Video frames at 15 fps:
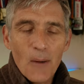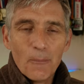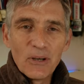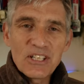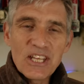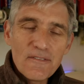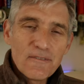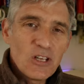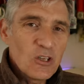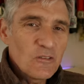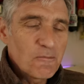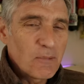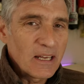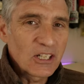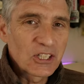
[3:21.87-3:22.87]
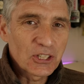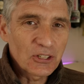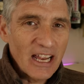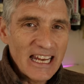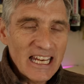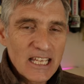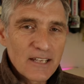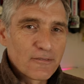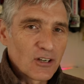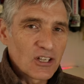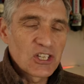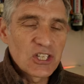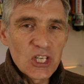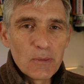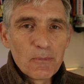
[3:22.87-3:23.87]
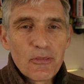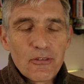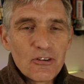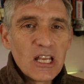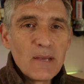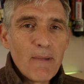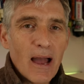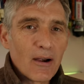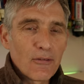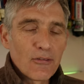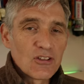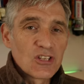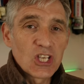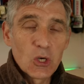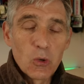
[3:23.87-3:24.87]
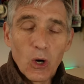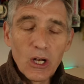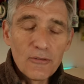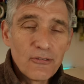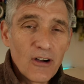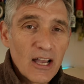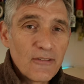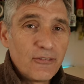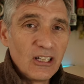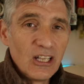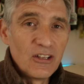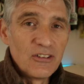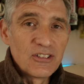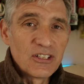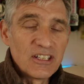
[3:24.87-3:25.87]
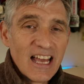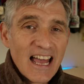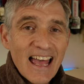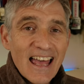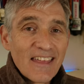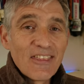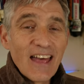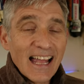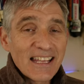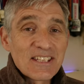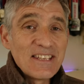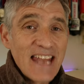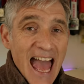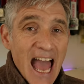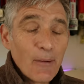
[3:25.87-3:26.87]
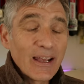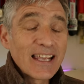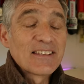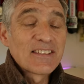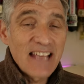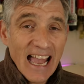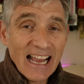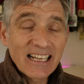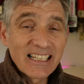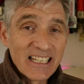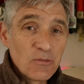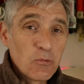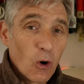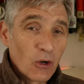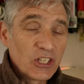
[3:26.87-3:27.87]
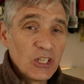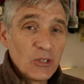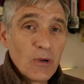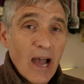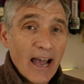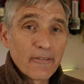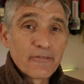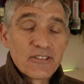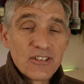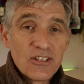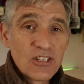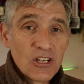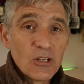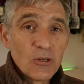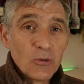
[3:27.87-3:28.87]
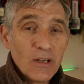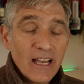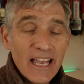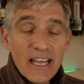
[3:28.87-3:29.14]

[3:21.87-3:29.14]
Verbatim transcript: But if you've been training for a sub-3 marathon to qualify for London, that's now exactly what you have to do.